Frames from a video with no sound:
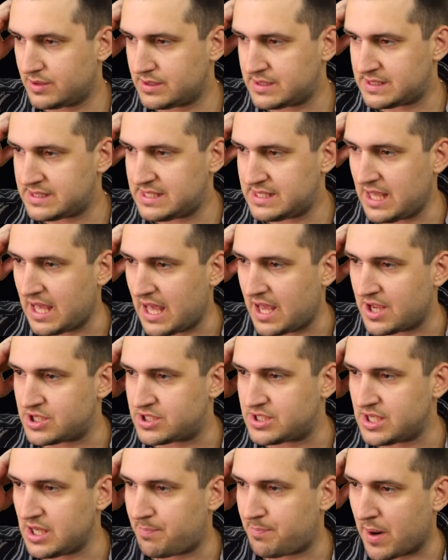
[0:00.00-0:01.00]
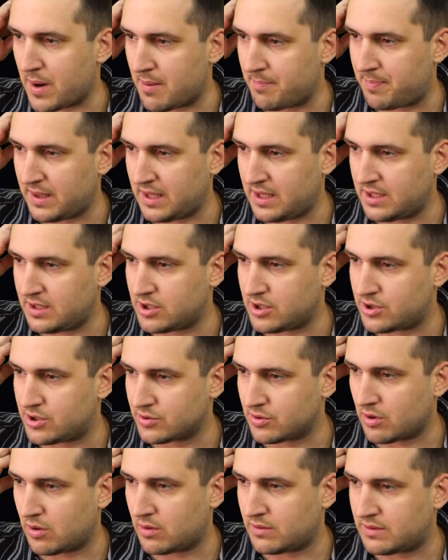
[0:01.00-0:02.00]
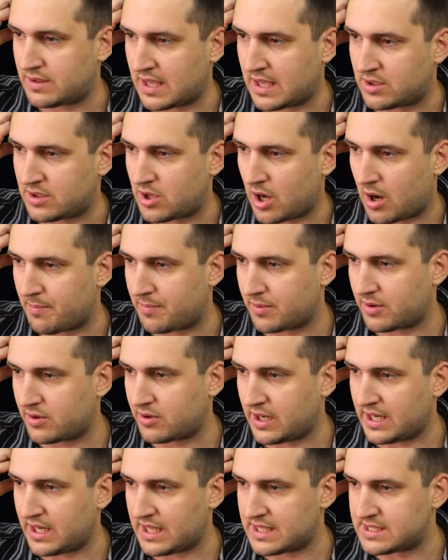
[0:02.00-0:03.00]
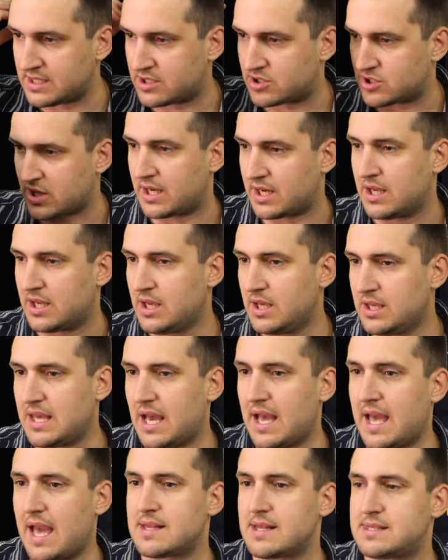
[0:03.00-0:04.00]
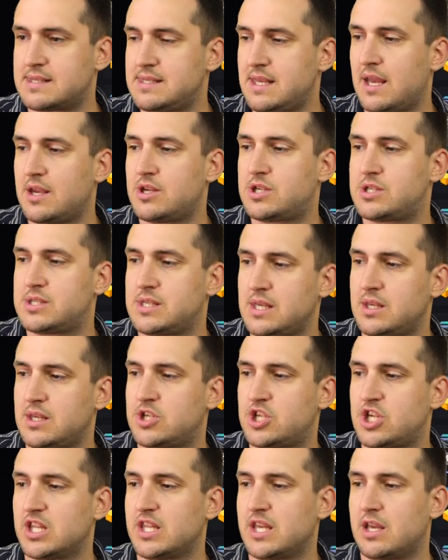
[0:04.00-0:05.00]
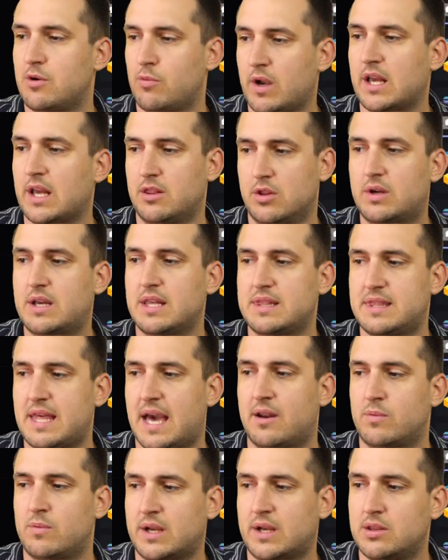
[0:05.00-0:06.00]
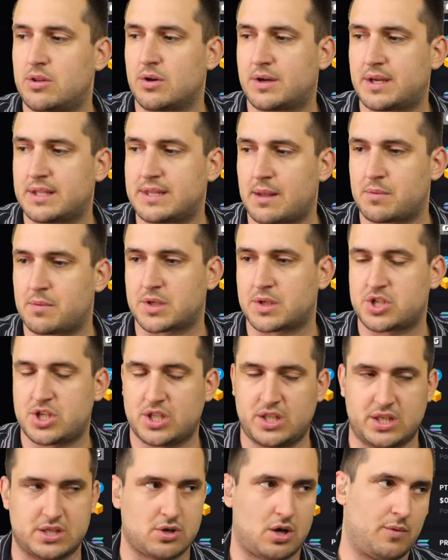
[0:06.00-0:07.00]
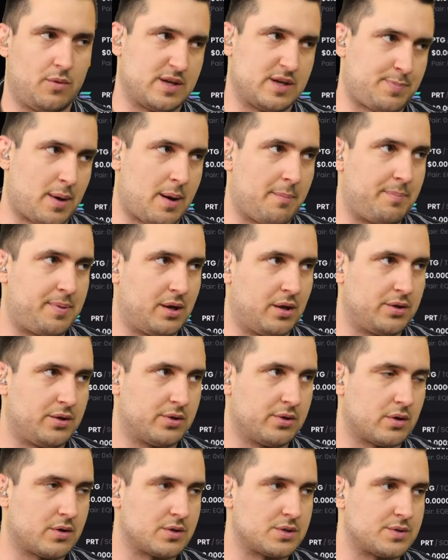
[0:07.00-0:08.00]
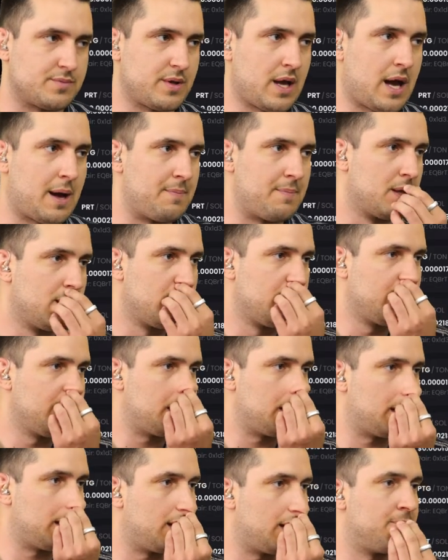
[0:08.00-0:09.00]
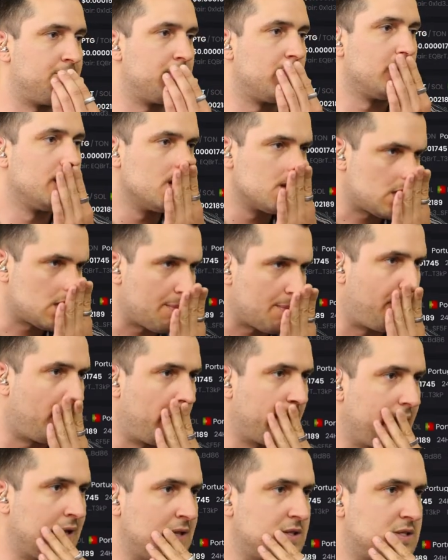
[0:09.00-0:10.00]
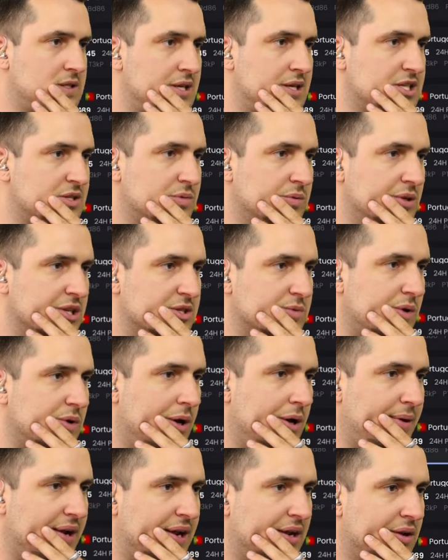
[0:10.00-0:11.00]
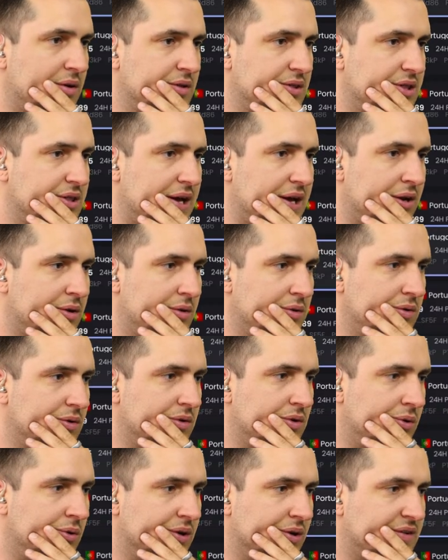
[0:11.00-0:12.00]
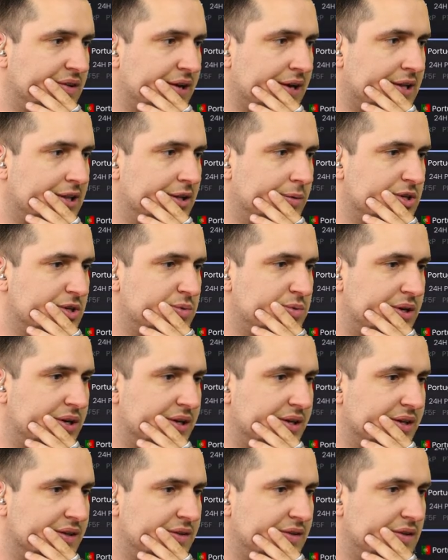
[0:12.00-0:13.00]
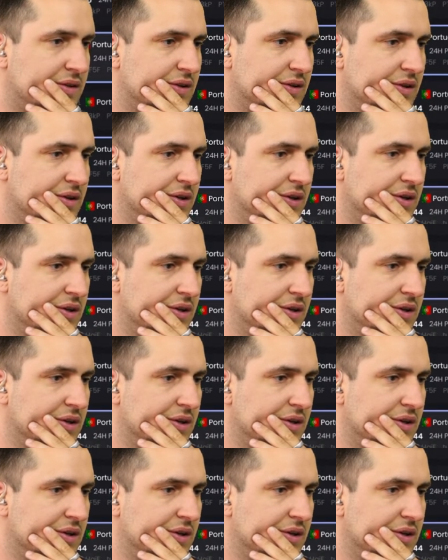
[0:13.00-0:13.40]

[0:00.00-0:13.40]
CHZ pump in the euro, then dump, great easy trade. Yeah, CHZ Chile. We can look at that. Because Chile is always pumping on euros. Yeah. So I bought into this one as well, but I don't know exactly which one it is.